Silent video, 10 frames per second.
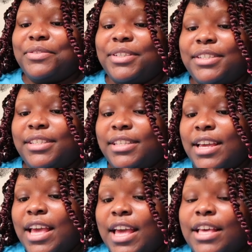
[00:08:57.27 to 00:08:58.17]
first.
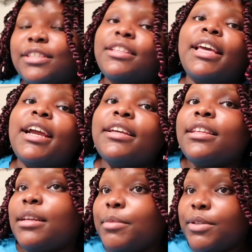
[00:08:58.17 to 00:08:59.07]
So the hair
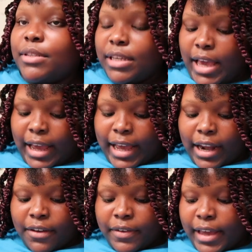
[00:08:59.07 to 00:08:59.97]
that I'm using, I got off of